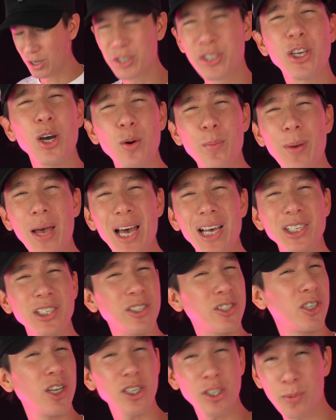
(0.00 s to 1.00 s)
Topaz
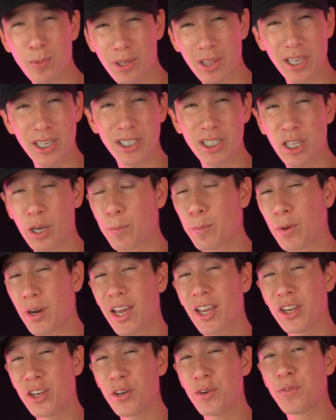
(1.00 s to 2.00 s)
just released their
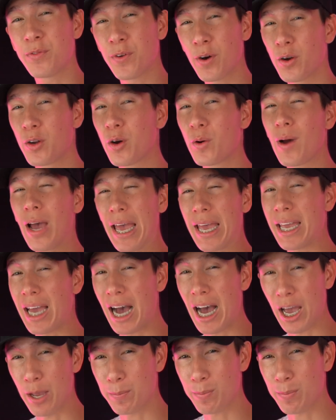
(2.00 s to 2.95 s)
brand new photo AI